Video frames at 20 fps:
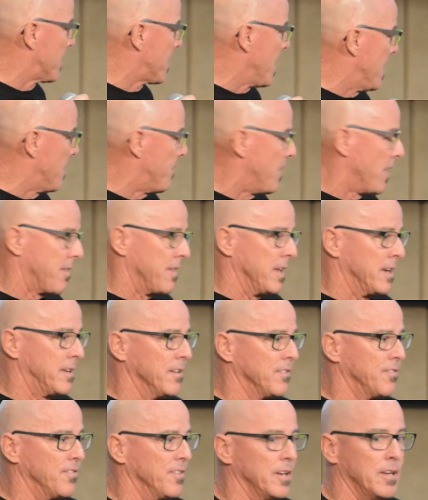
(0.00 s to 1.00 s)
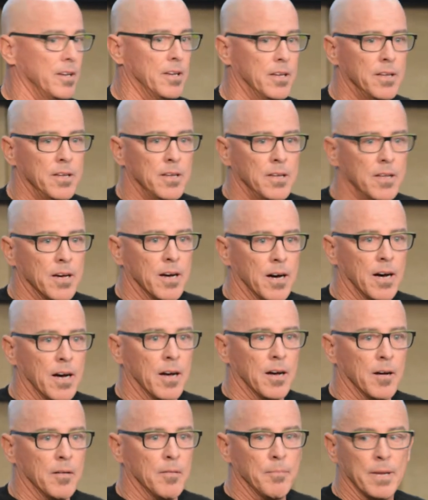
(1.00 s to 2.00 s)
kind of authenticity
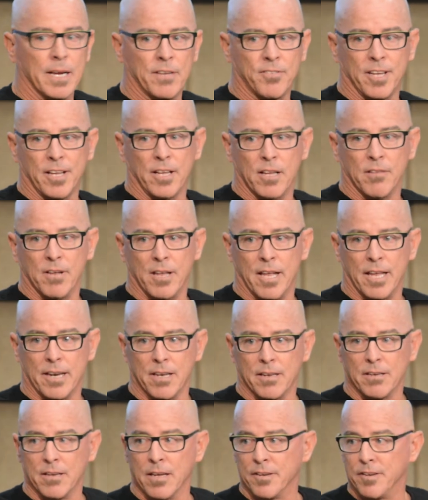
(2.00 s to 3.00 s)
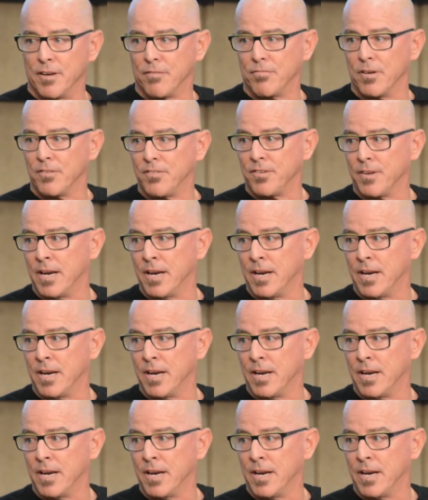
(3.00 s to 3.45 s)
uh, makes a hell of a lot of difference.